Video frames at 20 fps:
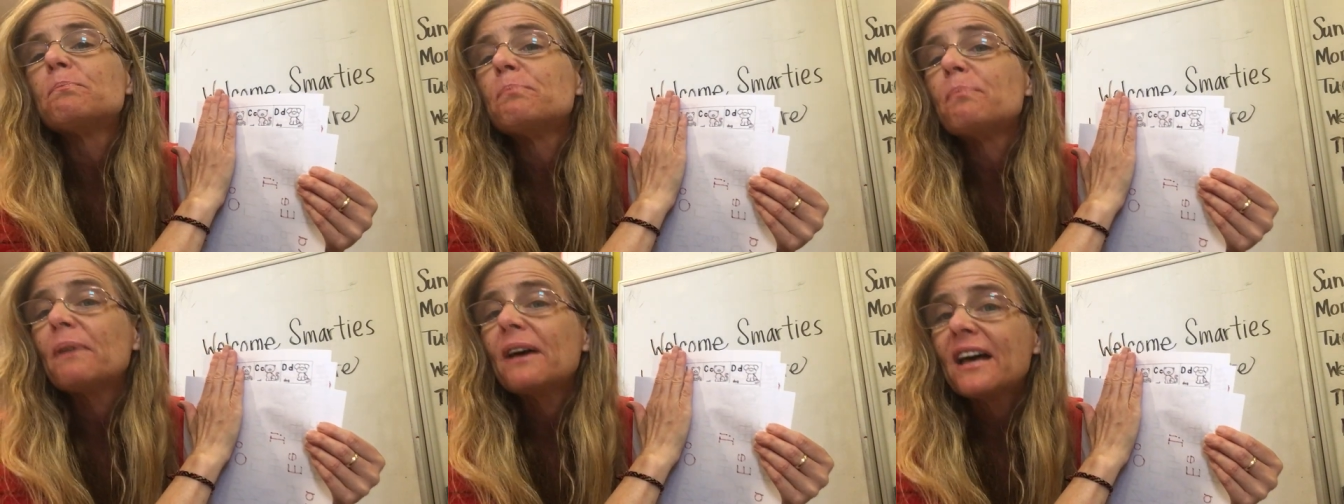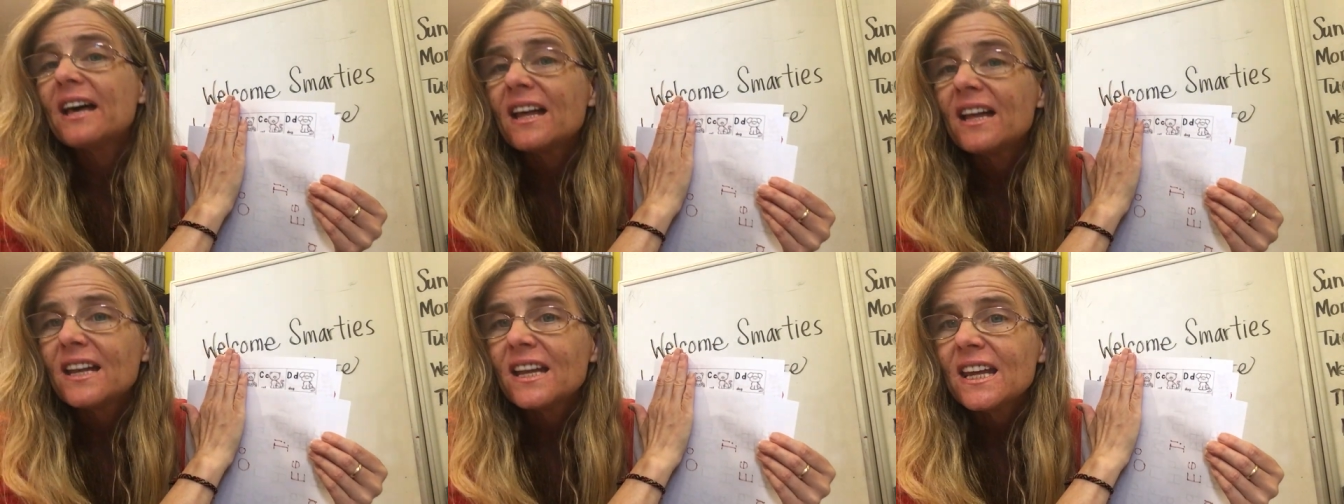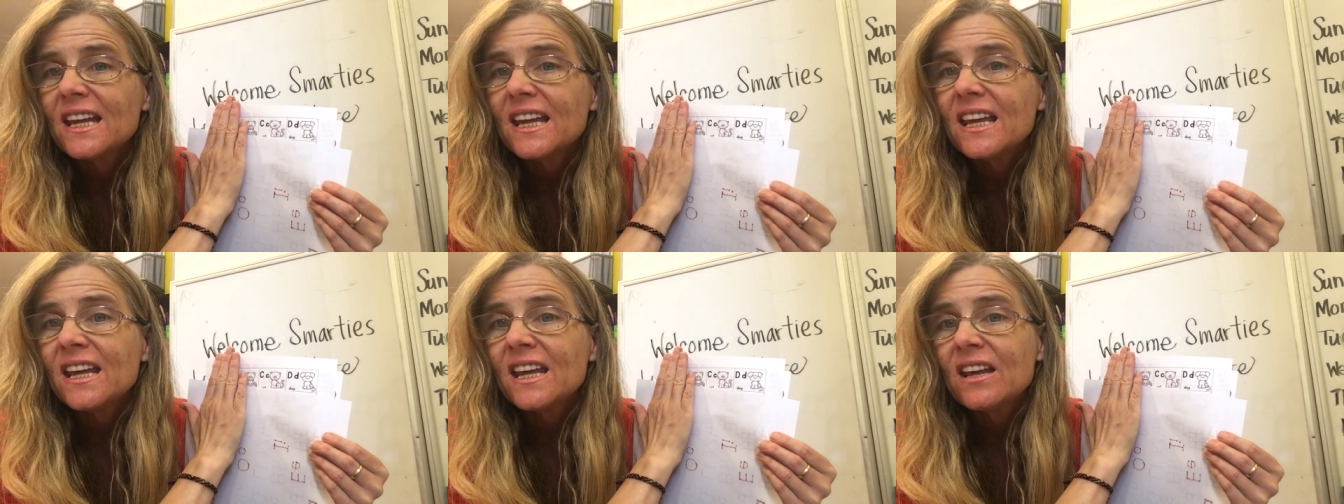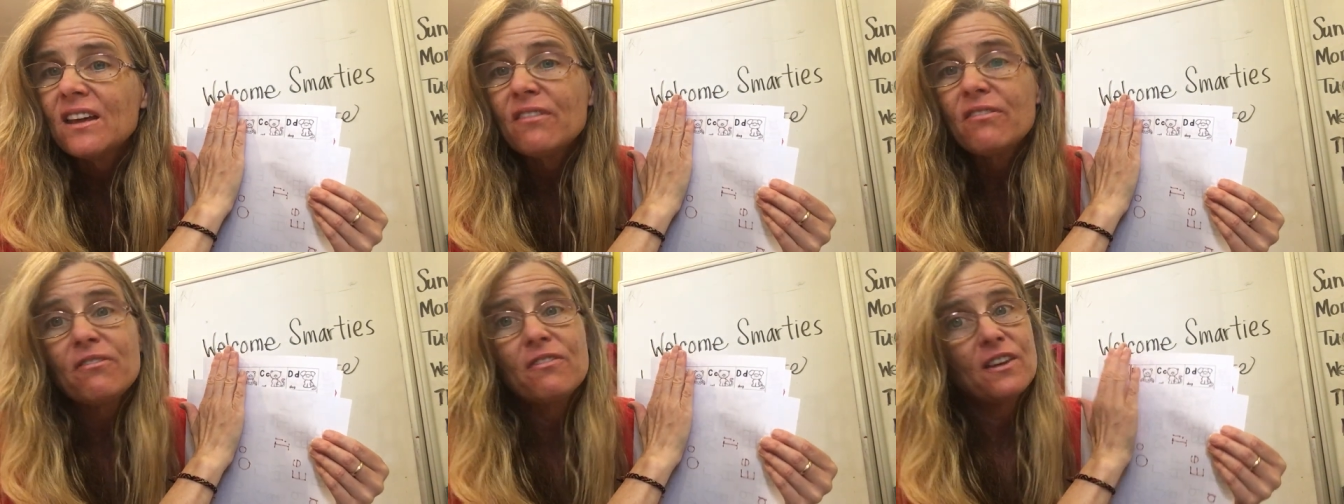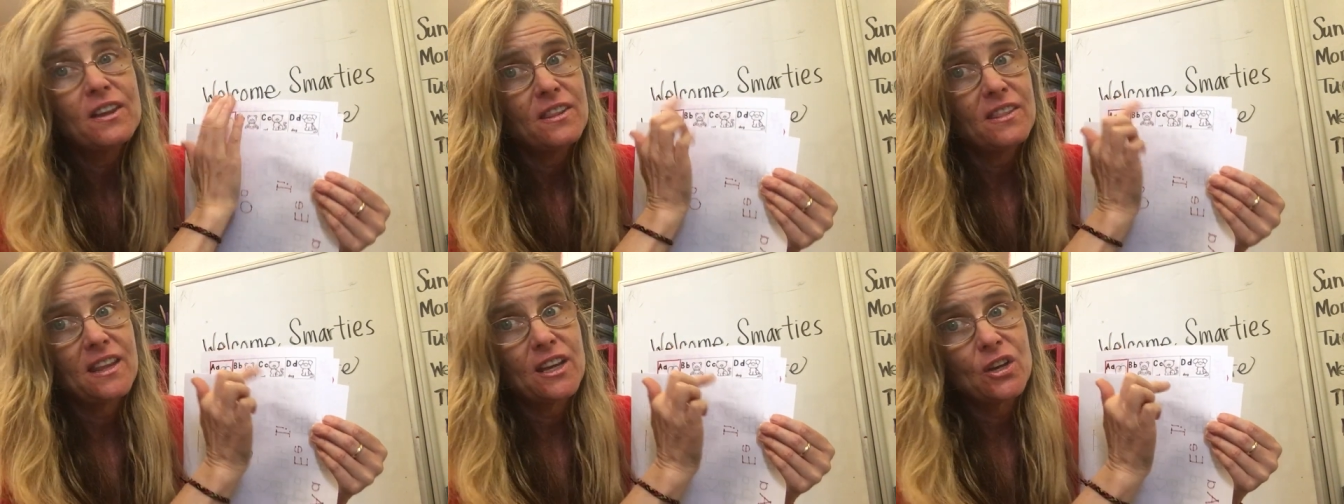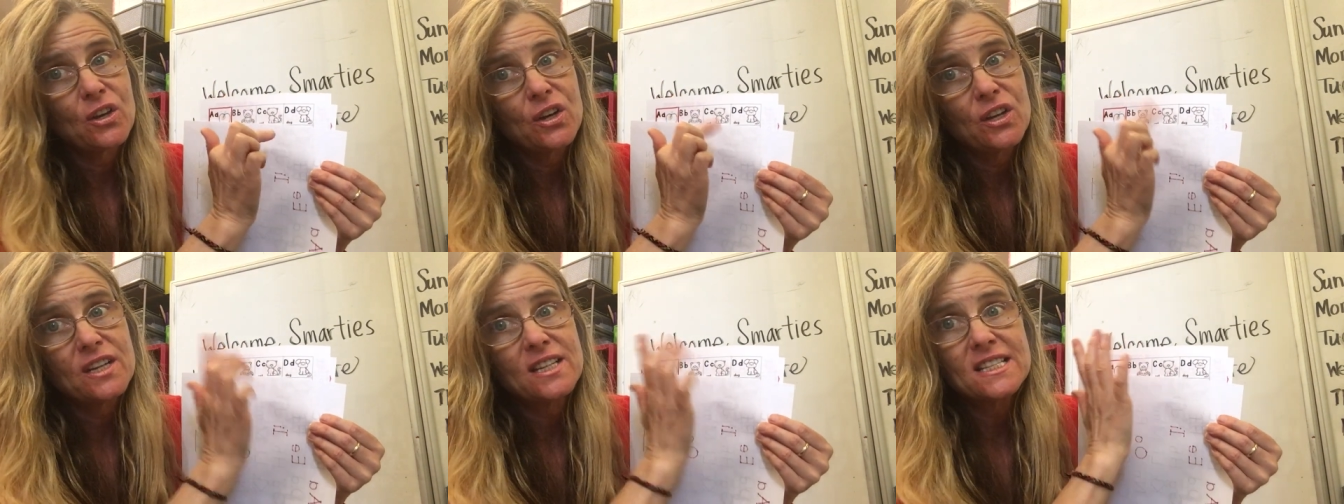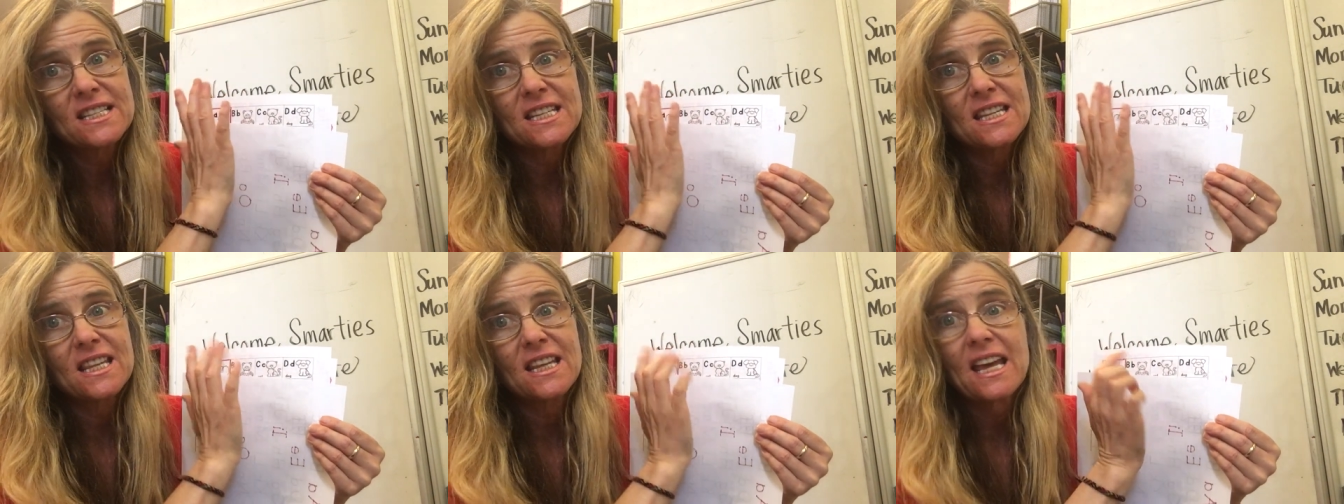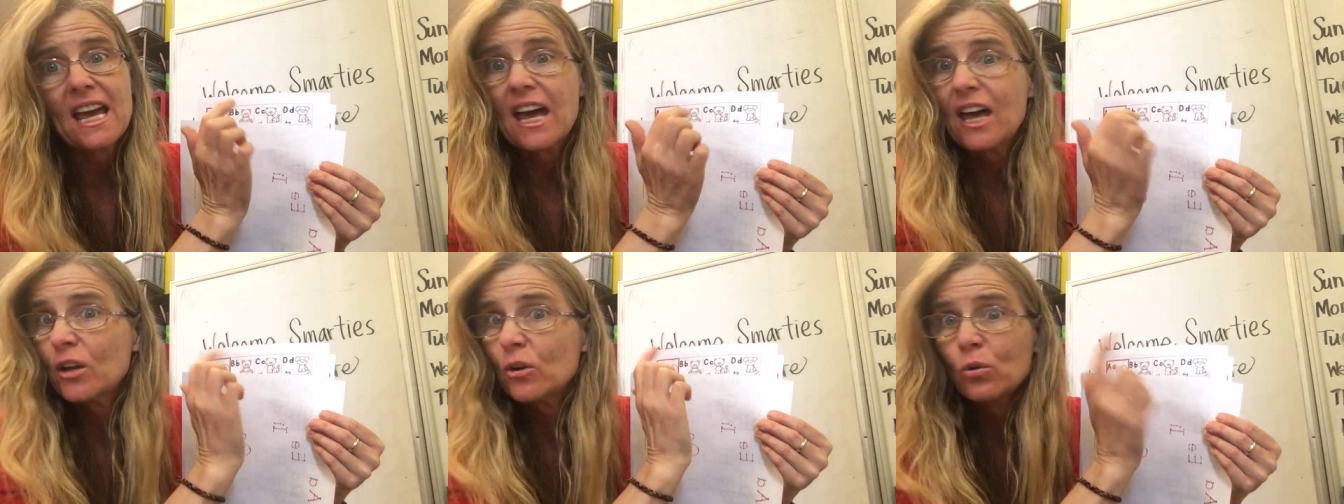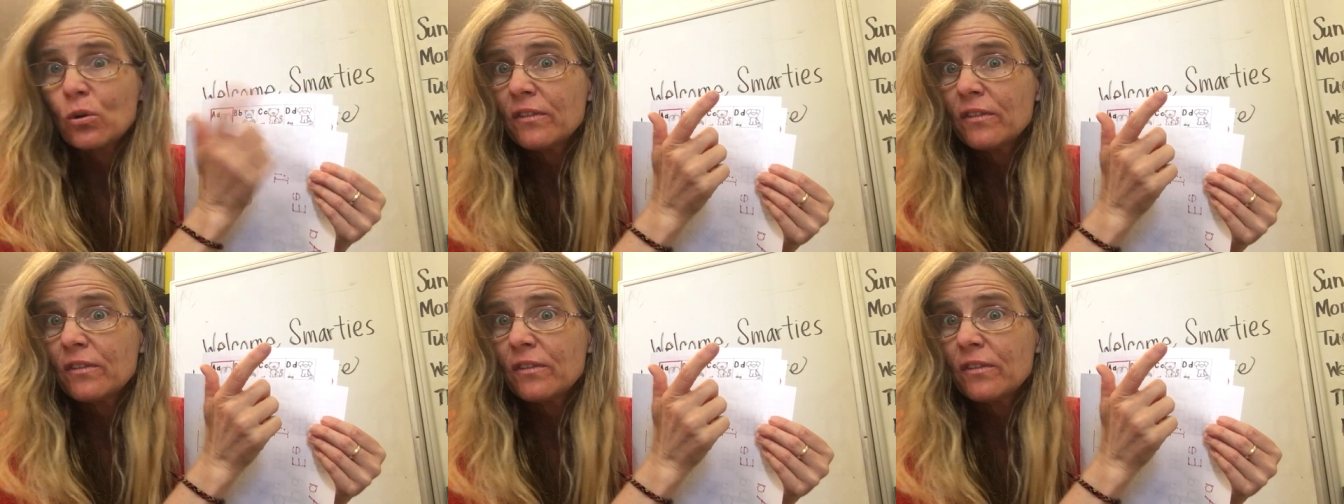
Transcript: But if they couldn't see the cat,